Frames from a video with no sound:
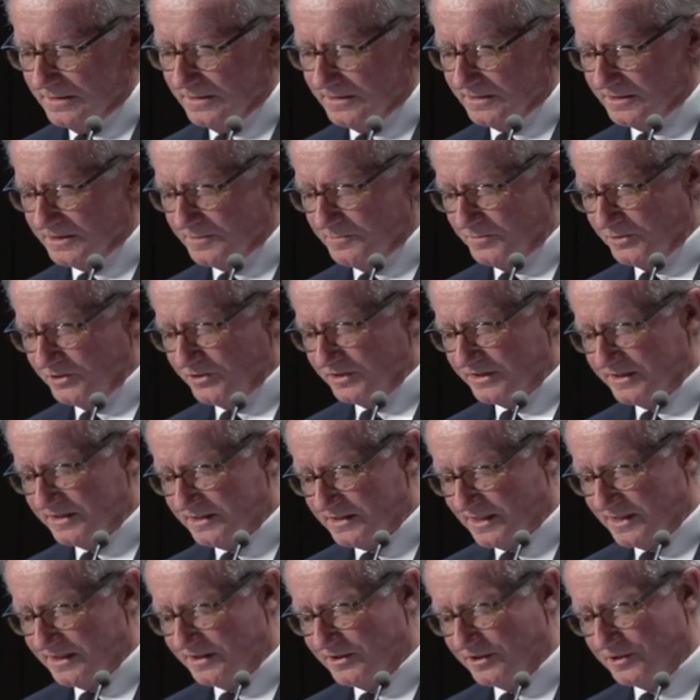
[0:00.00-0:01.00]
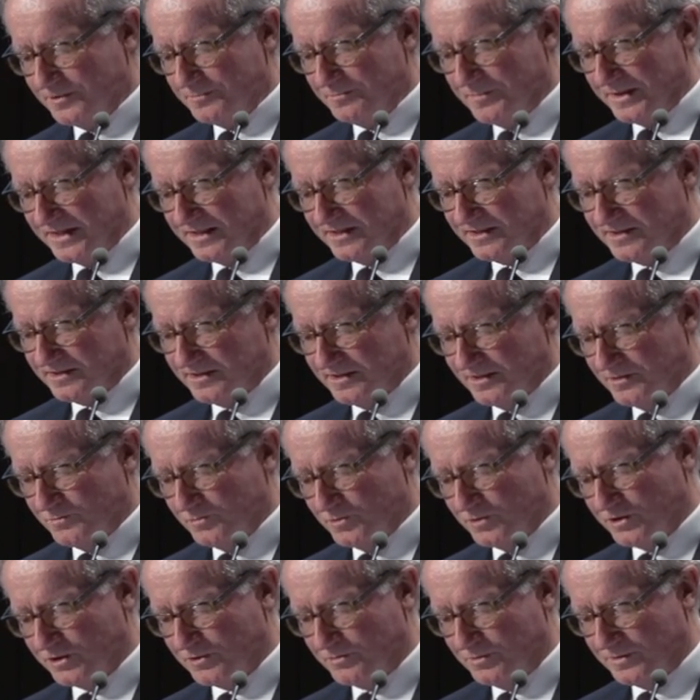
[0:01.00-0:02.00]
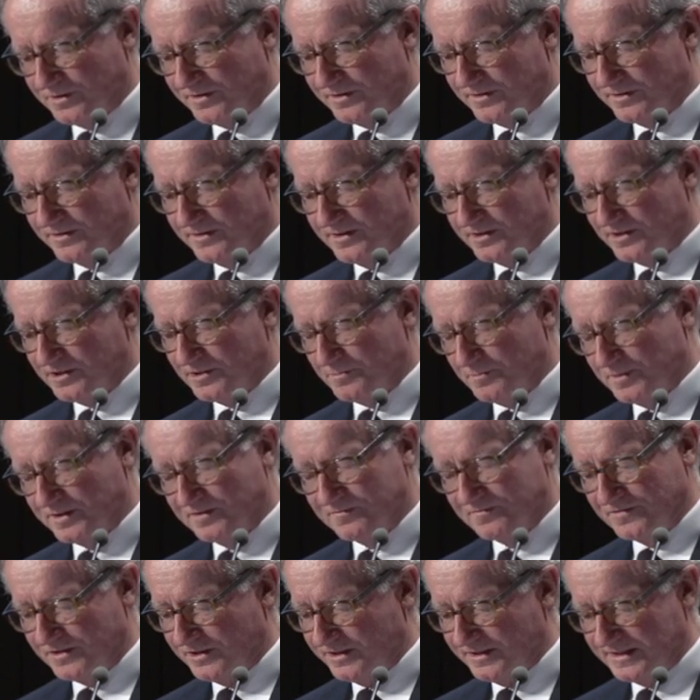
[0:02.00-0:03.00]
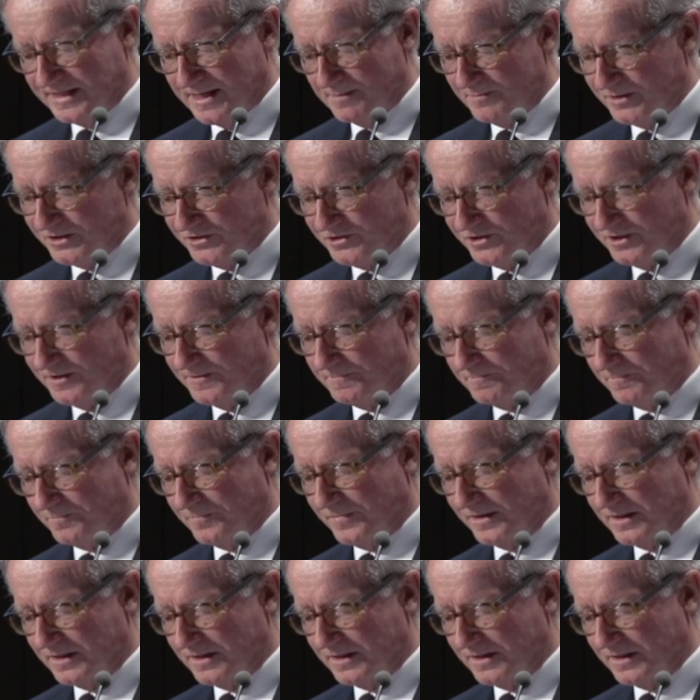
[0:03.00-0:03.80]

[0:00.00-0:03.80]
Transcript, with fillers: In the communities I know best and work with, this has been very damaging.